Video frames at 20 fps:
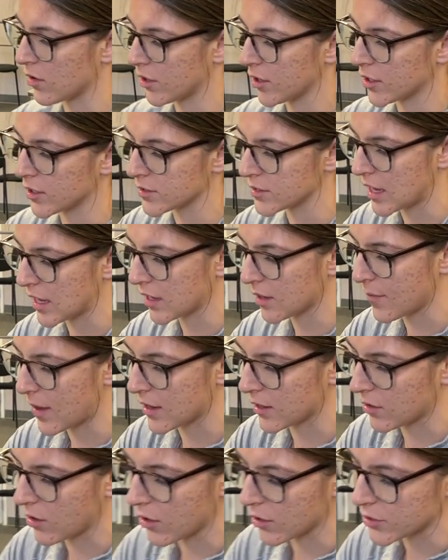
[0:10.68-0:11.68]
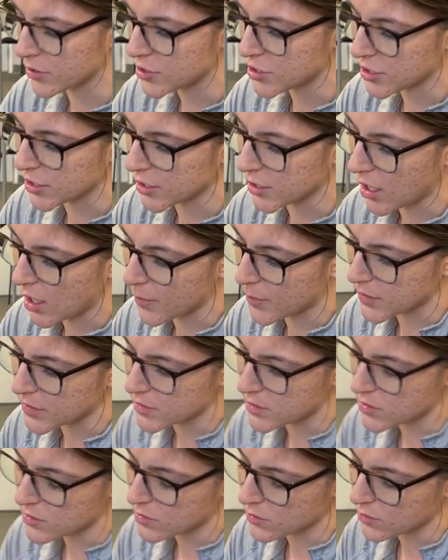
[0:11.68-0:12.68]
her zygomatic arch here up
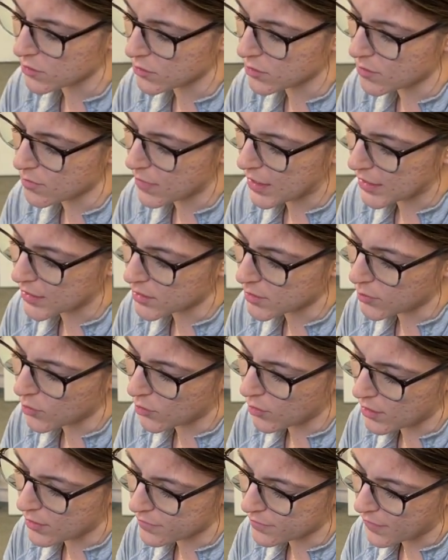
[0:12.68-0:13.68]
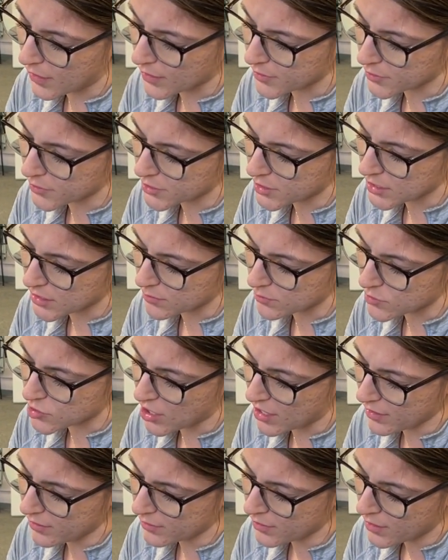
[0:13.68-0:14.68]
into the mandible and find her
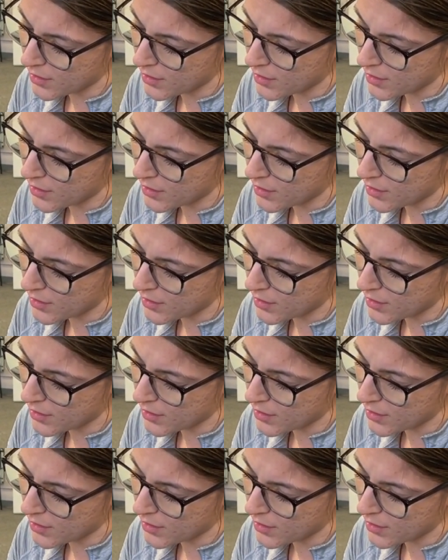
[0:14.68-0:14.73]
TMJ.